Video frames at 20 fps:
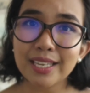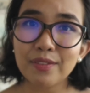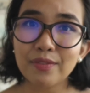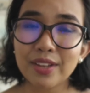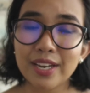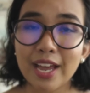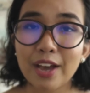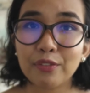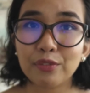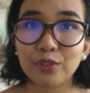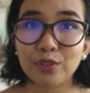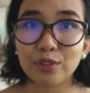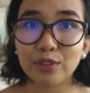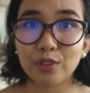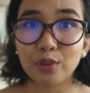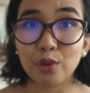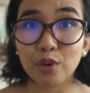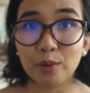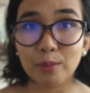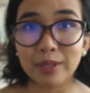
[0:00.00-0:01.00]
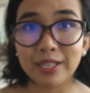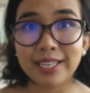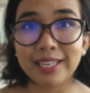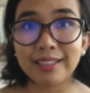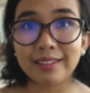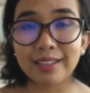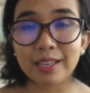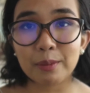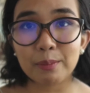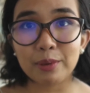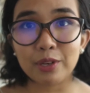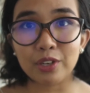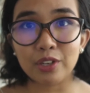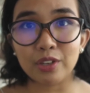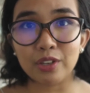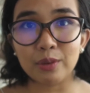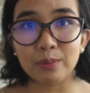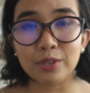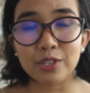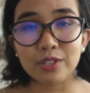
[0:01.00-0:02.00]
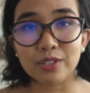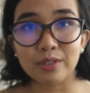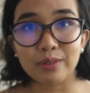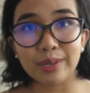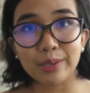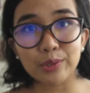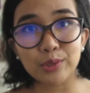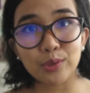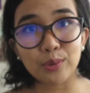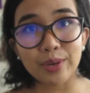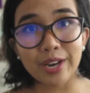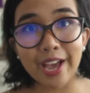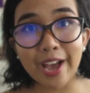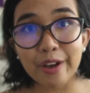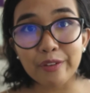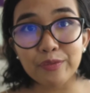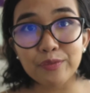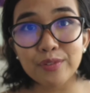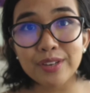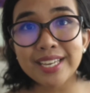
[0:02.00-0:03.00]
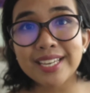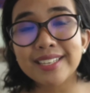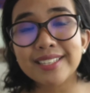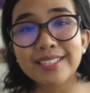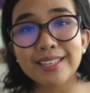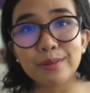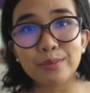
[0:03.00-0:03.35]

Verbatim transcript: Even after the normal healing period, which is around two and a half weeks,